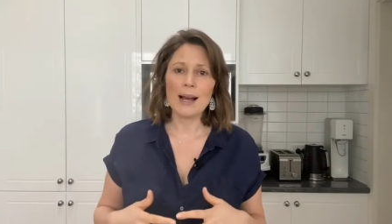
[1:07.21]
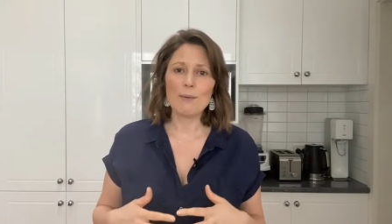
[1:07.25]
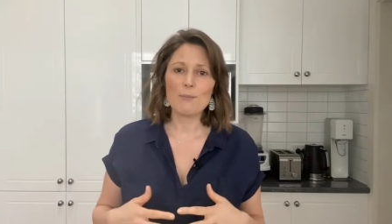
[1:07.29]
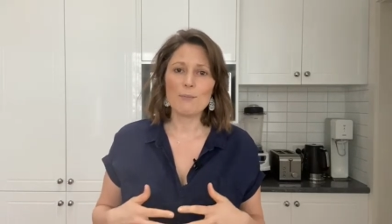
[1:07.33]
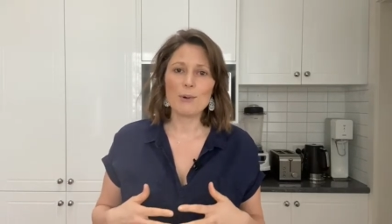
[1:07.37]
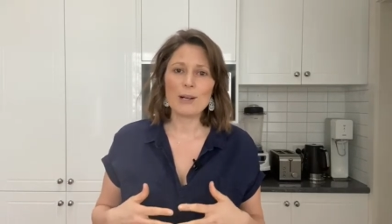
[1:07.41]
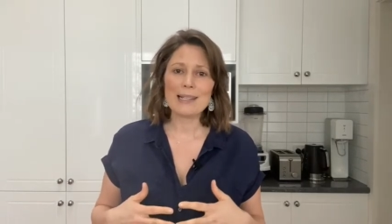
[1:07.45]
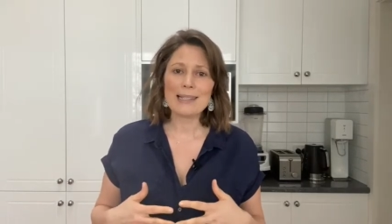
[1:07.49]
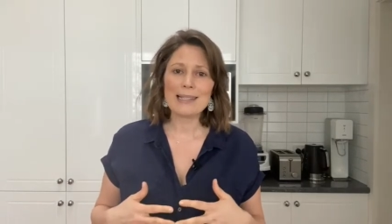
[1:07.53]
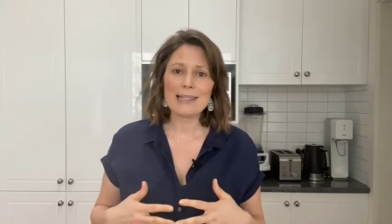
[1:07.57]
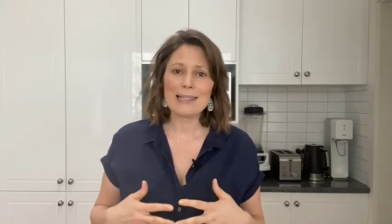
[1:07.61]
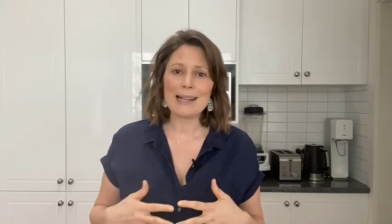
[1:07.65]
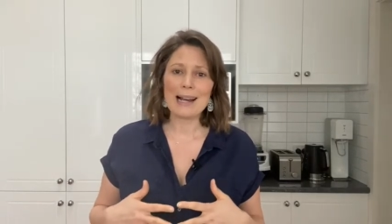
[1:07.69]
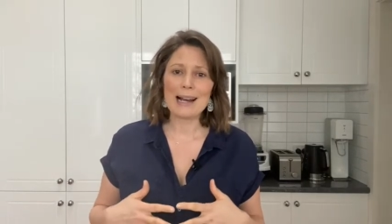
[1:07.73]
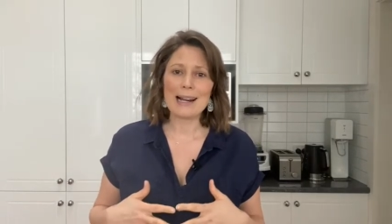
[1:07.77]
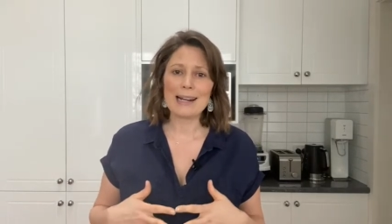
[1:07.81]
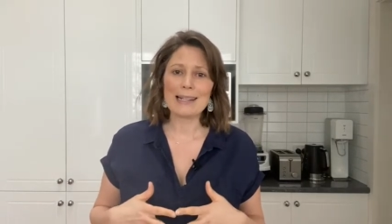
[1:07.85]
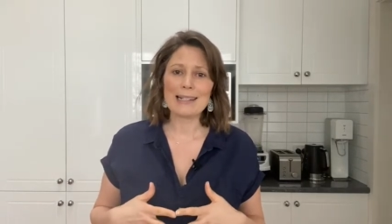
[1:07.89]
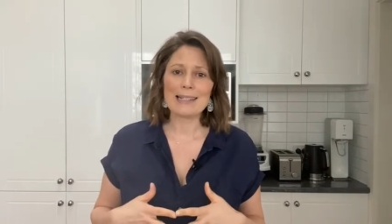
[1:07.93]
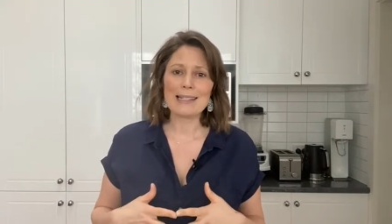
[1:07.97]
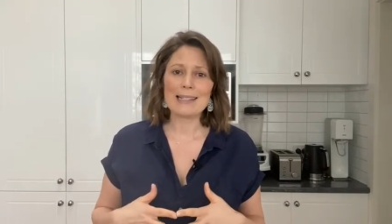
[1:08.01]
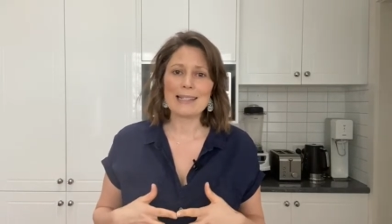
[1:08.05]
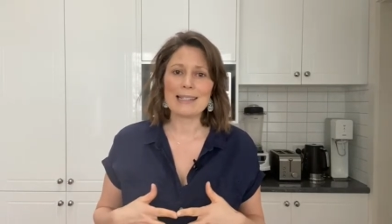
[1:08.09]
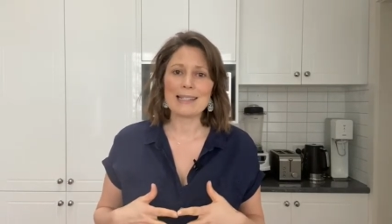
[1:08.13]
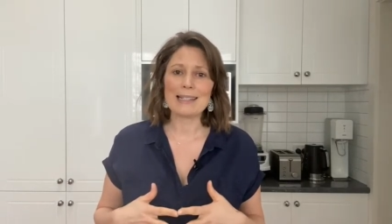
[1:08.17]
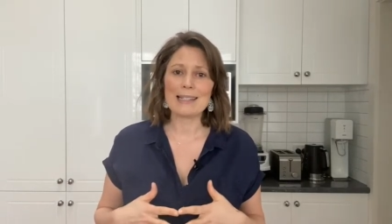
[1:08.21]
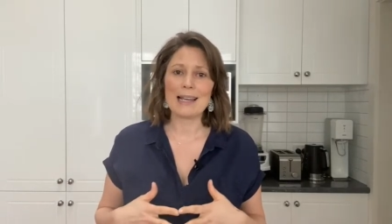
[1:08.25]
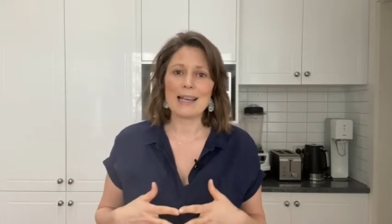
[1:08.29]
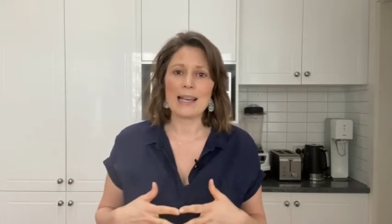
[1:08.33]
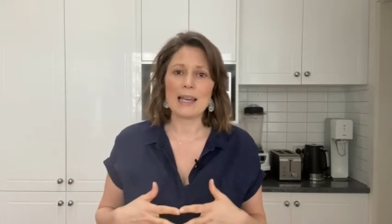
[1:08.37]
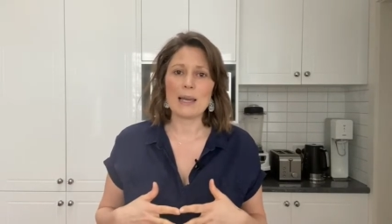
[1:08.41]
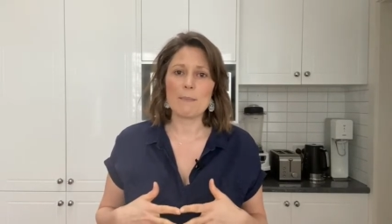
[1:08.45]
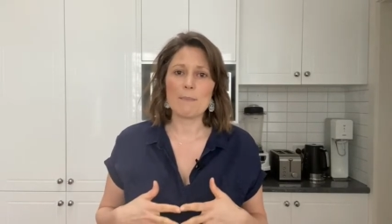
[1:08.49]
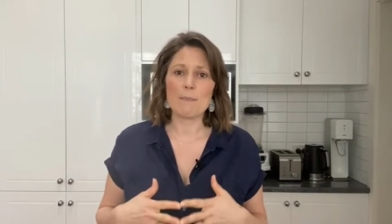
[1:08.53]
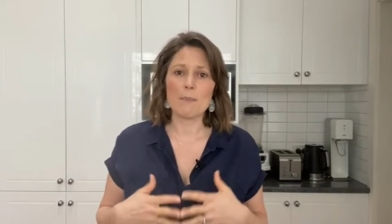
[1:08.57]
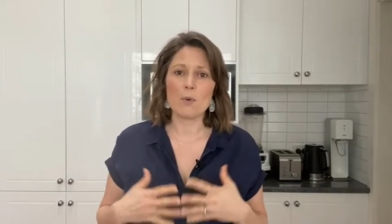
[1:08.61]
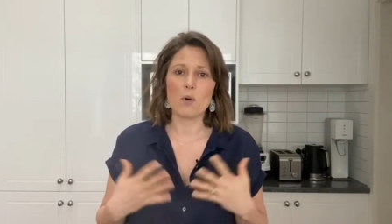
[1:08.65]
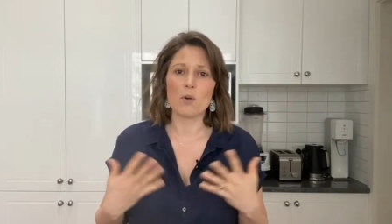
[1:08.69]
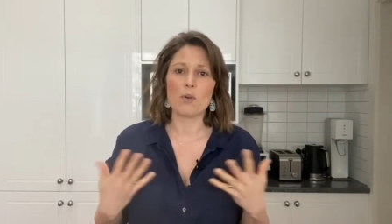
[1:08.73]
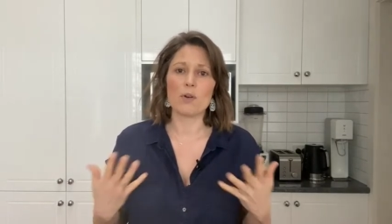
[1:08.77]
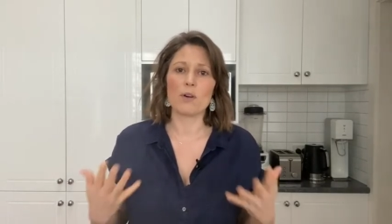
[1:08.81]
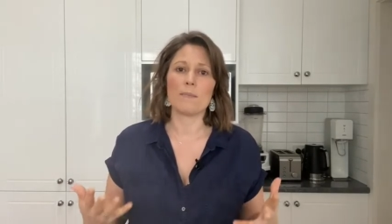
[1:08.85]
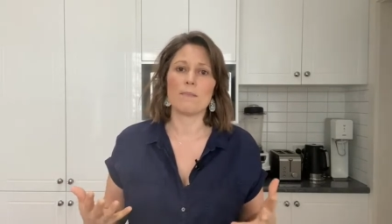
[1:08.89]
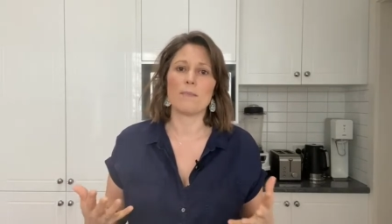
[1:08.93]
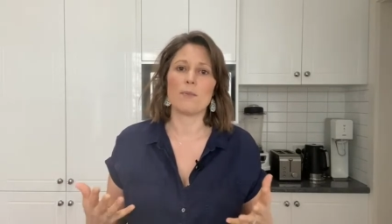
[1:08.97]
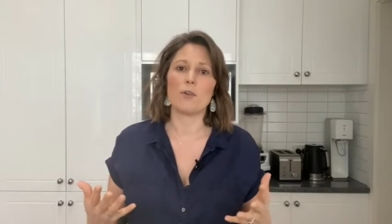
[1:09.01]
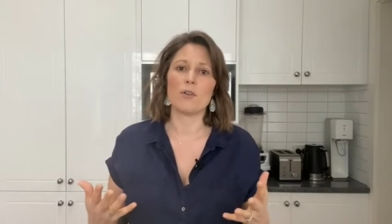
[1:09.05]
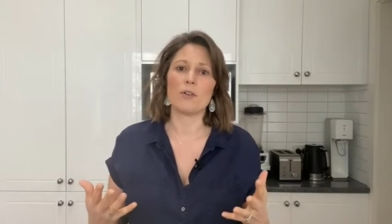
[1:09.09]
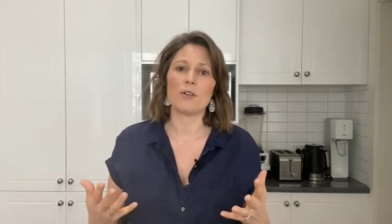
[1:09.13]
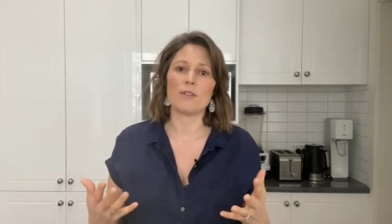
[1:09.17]
We're starting to see more
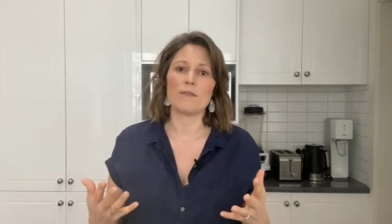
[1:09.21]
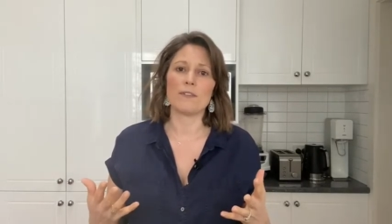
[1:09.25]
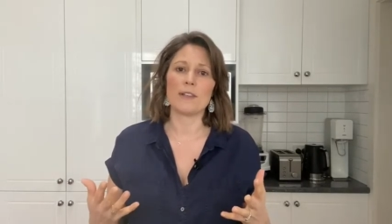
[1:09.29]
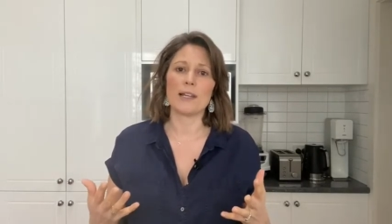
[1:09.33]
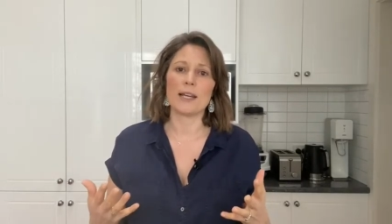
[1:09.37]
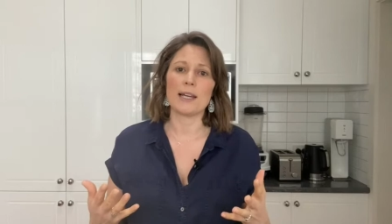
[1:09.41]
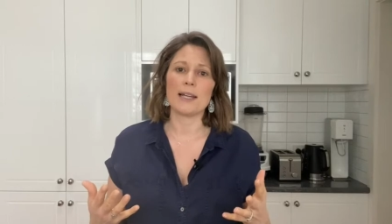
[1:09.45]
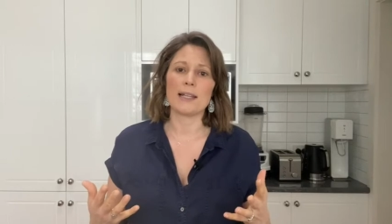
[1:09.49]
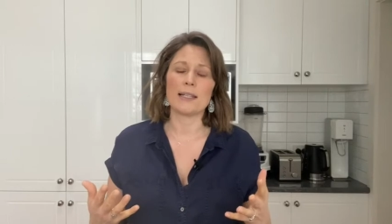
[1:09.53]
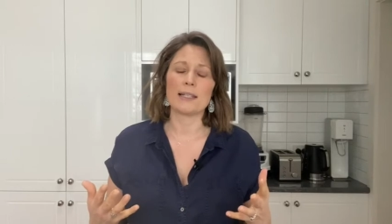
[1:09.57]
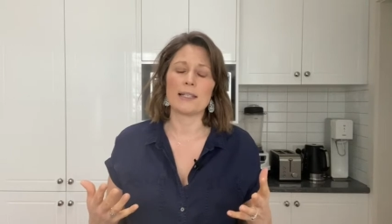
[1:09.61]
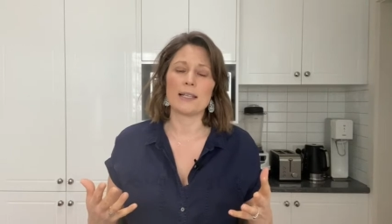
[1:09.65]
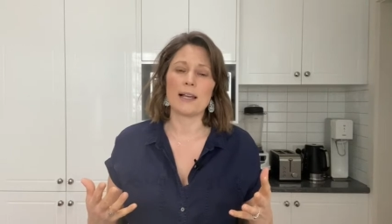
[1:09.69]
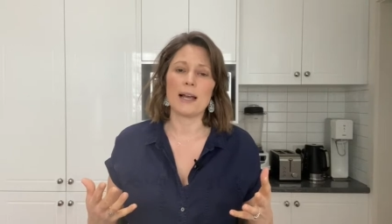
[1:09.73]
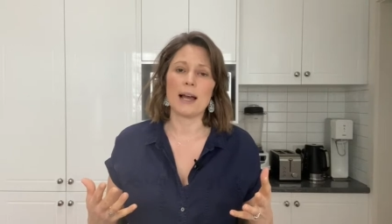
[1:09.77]
and more of these